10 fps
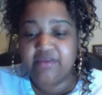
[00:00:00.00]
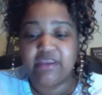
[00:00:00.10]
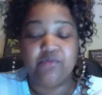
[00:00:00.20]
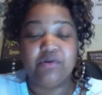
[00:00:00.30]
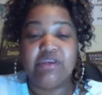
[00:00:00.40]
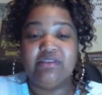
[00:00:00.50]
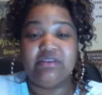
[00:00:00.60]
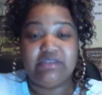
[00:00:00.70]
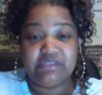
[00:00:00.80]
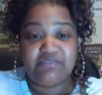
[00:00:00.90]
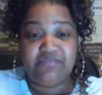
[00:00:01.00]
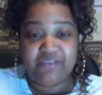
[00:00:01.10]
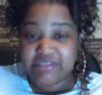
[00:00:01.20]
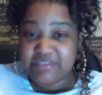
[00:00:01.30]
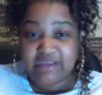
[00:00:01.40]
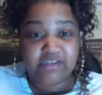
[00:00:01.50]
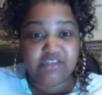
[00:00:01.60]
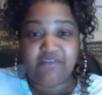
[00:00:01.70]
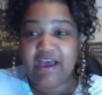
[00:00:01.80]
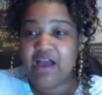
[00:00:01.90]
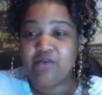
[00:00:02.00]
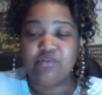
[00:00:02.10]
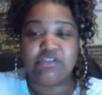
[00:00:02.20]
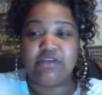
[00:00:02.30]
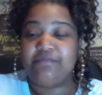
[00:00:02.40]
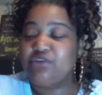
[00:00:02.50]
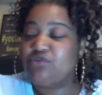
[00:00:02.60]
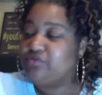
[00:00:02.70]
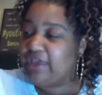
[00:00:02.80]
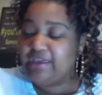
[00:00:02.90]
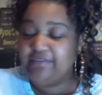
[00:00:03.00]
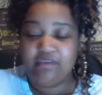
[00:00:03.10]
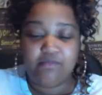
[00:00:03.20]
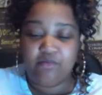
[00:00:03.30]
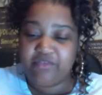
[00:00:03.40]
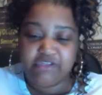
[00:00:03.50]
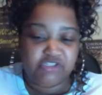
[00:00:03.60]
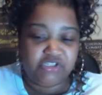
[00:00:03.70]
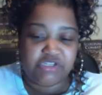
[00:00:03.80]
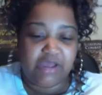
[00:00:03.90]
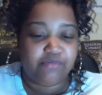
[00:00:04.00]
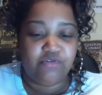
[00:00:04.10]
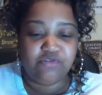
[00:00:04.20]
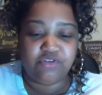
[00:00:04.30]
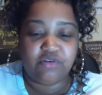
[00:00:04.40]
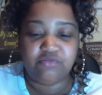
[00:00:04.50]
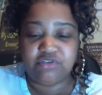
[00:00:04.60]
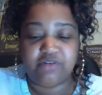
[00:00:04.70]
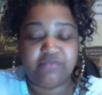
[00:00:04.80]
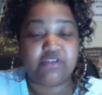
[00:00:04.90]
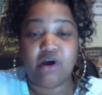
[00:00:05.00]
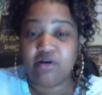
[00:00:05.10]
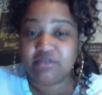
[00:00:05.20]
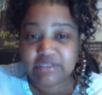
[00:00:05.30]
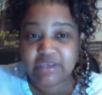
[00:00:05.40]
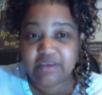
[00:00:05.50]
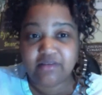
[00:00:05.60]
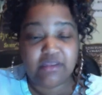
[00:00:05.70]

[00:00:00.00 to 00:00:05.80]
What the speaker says: They were either dissatisfied with something you gave them, or they just stopped using your service altogether.